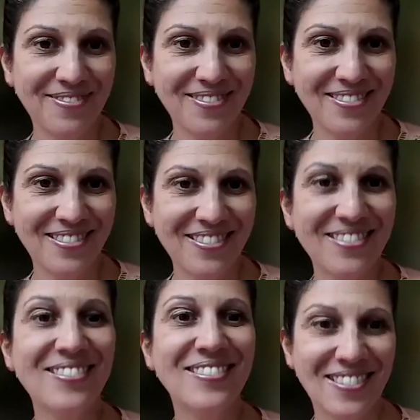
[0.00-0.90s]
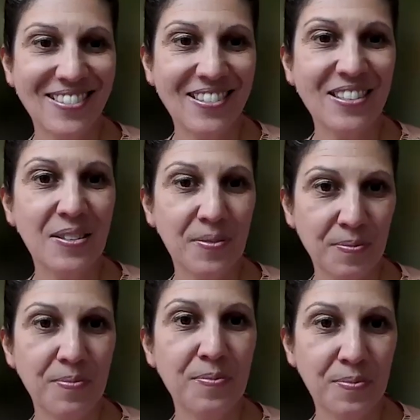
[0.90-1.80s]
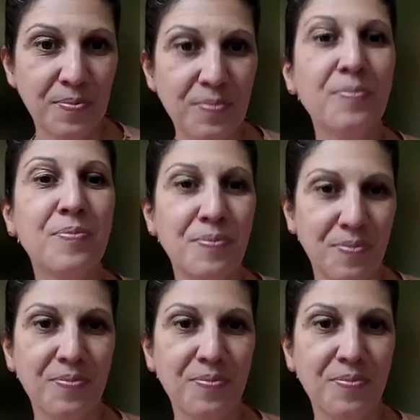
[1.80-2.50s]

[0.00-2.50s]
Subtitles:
it and show where we want the vein match, which was